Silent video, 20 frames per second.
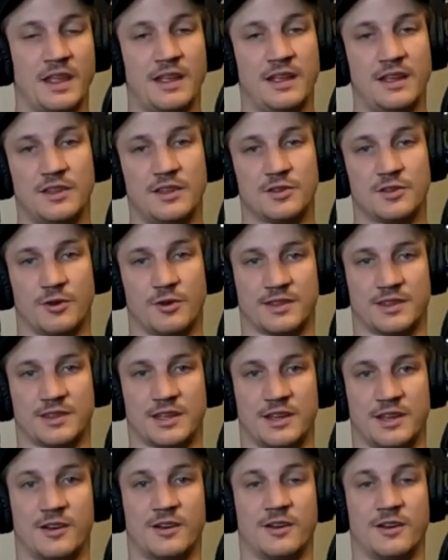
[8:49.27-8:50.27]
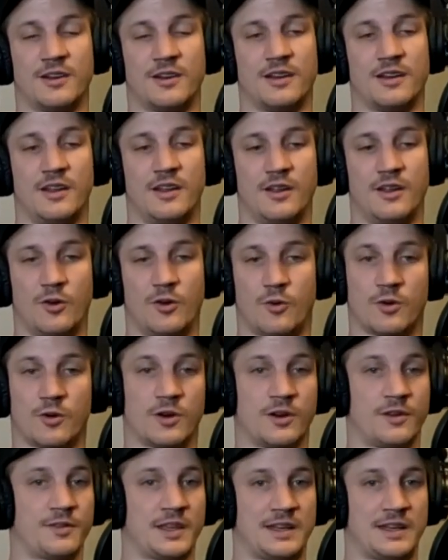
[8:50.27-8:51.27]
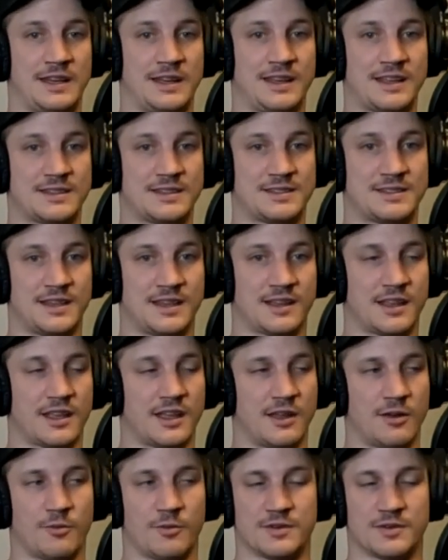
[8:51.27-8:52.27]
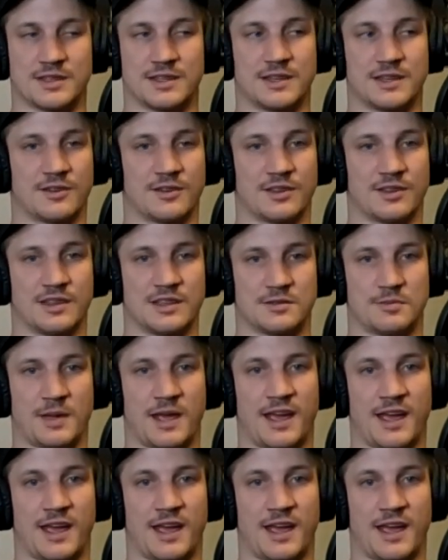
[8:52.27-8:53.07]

throughout the year, or if they did get sick, it wasn't nearly as bad.